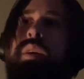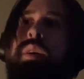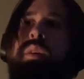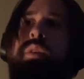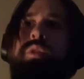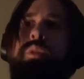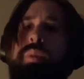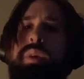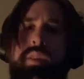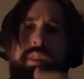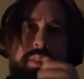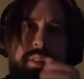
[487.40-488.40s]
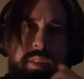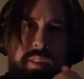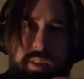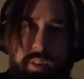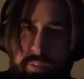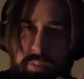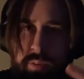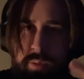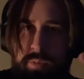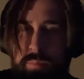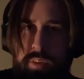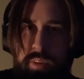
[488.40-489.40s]
should be less
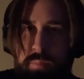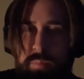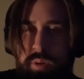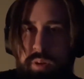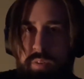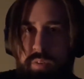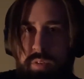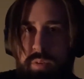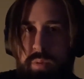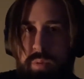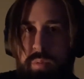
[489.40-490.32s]
closely compared to